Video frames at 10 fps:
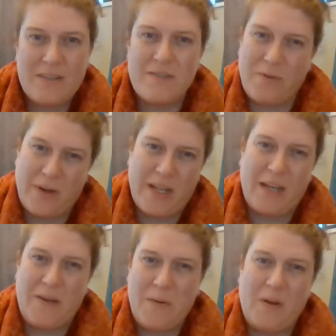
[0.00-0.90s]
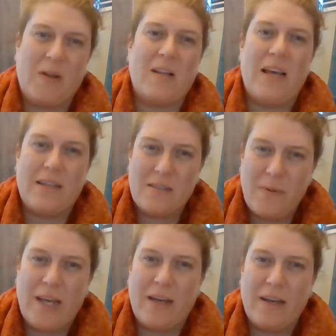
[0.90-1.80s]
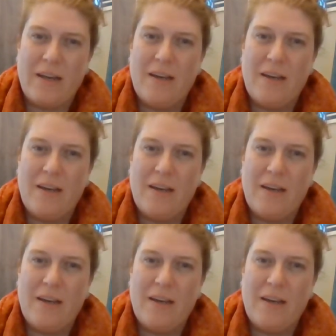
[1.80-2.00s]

story that you heard last week,